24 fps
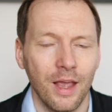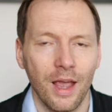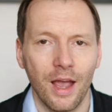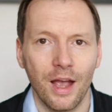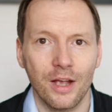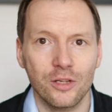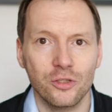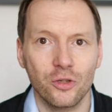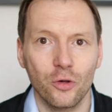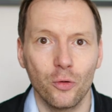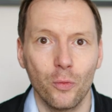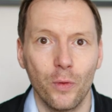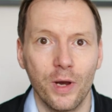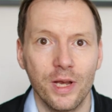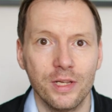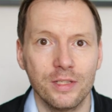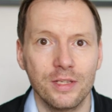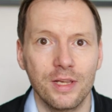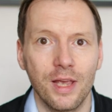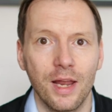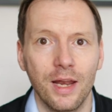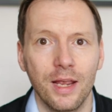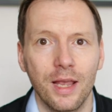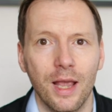As always,
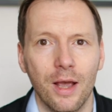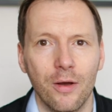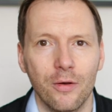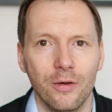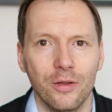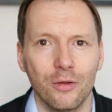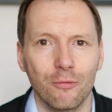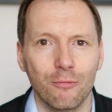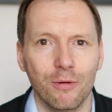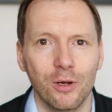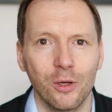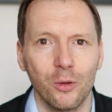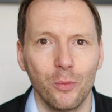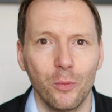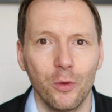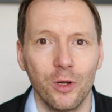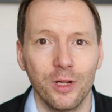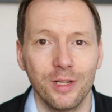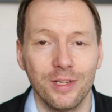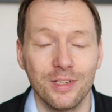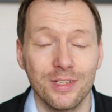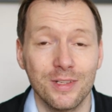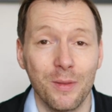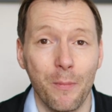getting out in the real
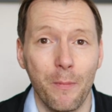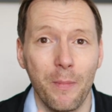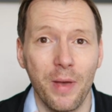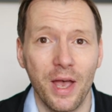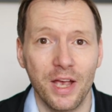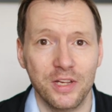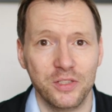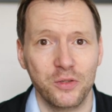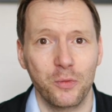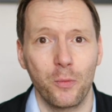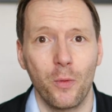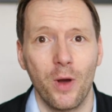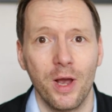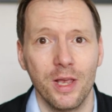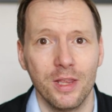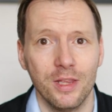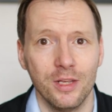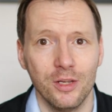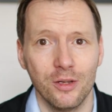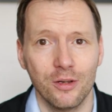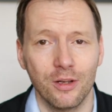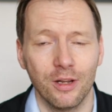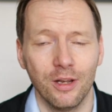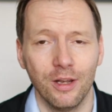world is the best way
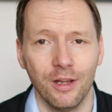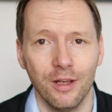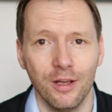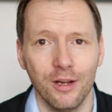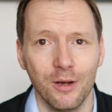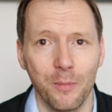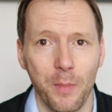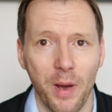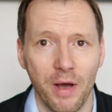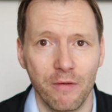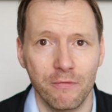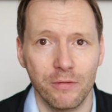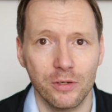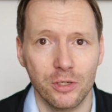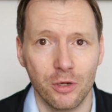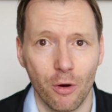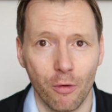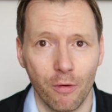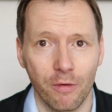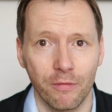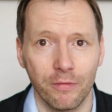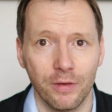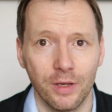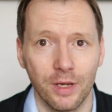that you can learn about
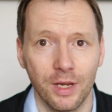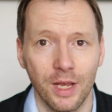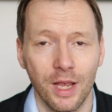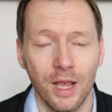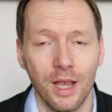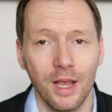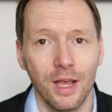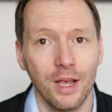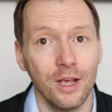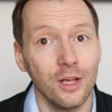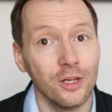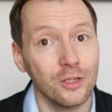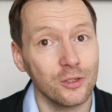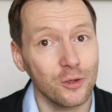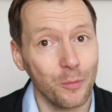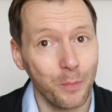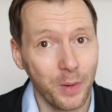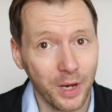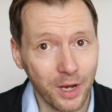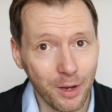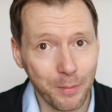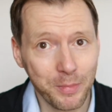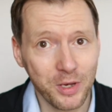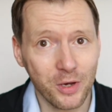photography. So
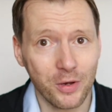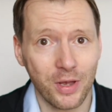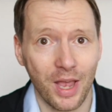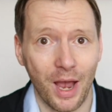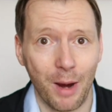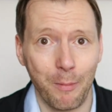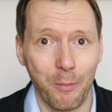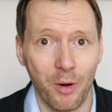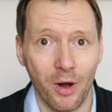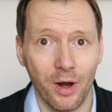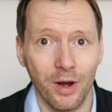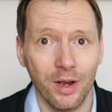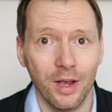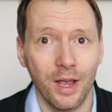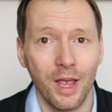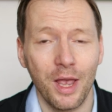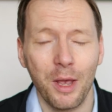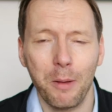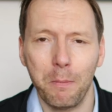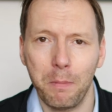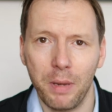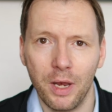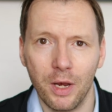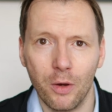pick up your camera,
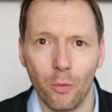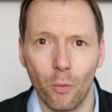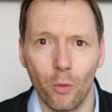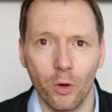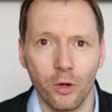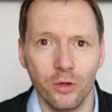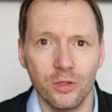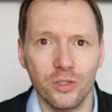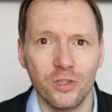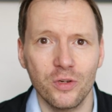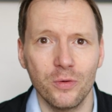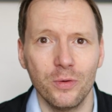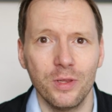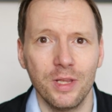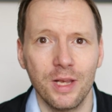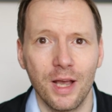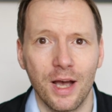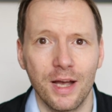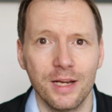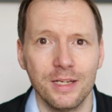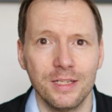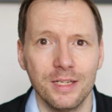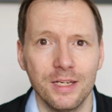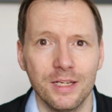pick one or two of the
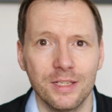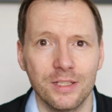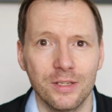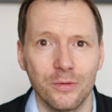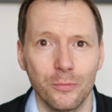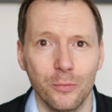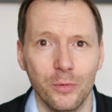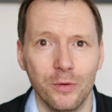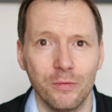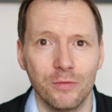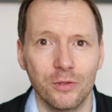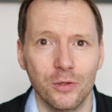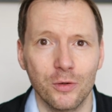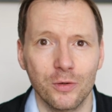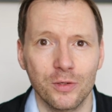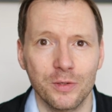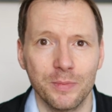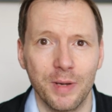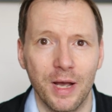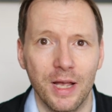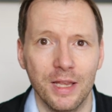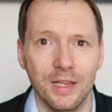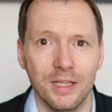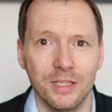ideas that we've talked
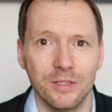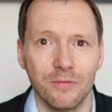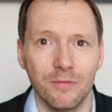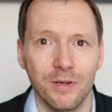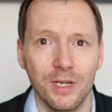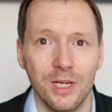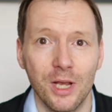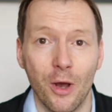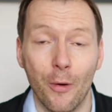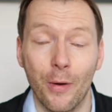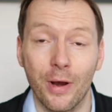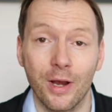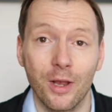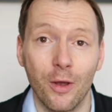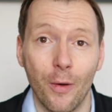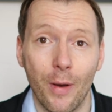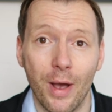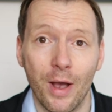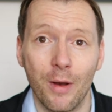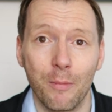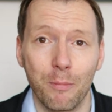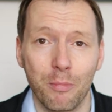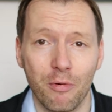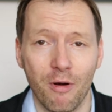about in this video and go
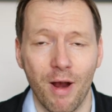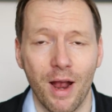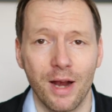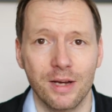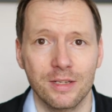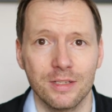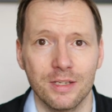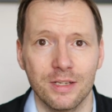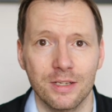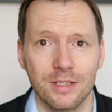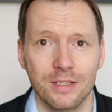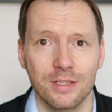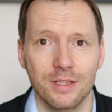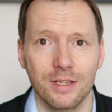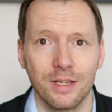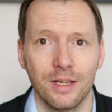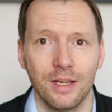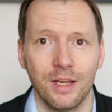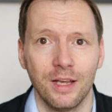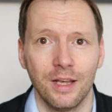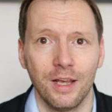out and practice.